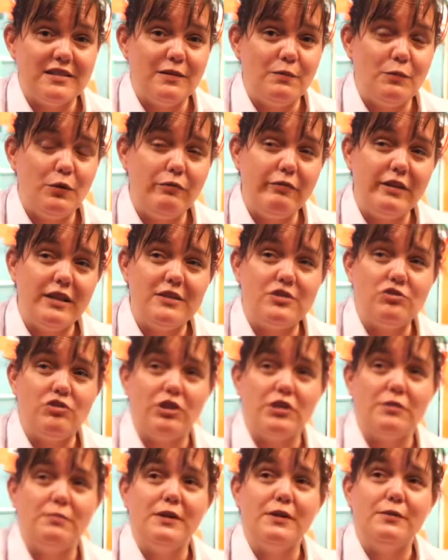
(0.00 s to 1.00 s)
and what really
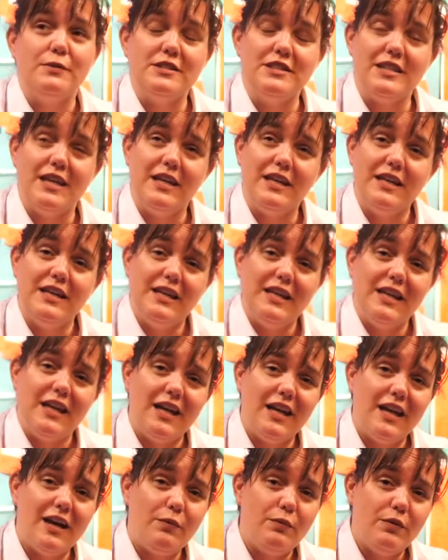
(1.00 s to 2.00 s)
struck me was that
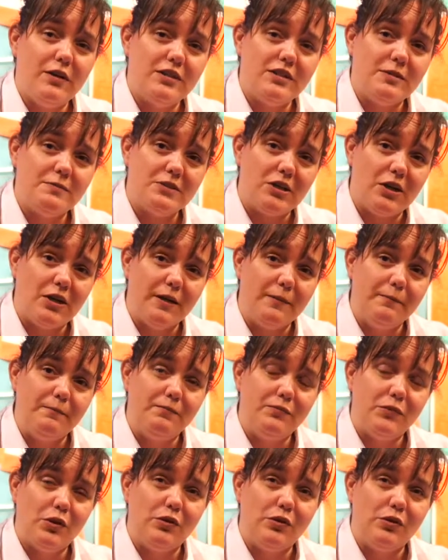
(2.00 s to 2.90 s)
in our worship time